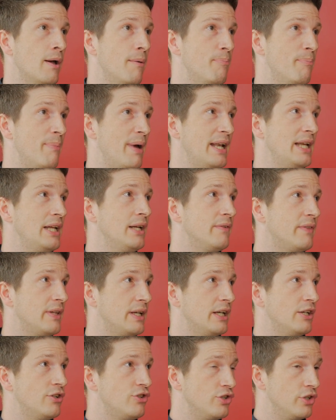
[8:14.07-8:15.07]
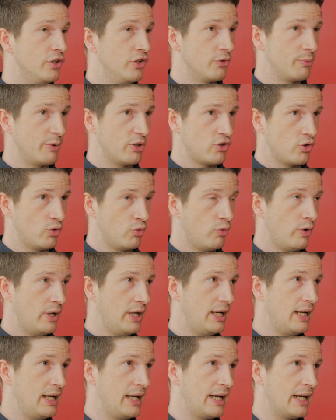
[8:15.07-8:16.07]
many of the issues which are
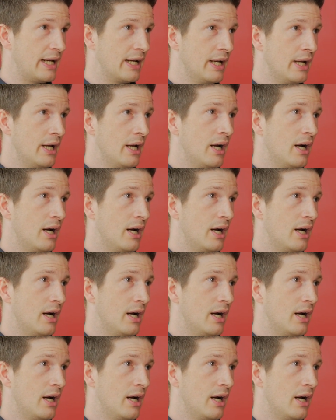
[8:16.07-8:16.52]
really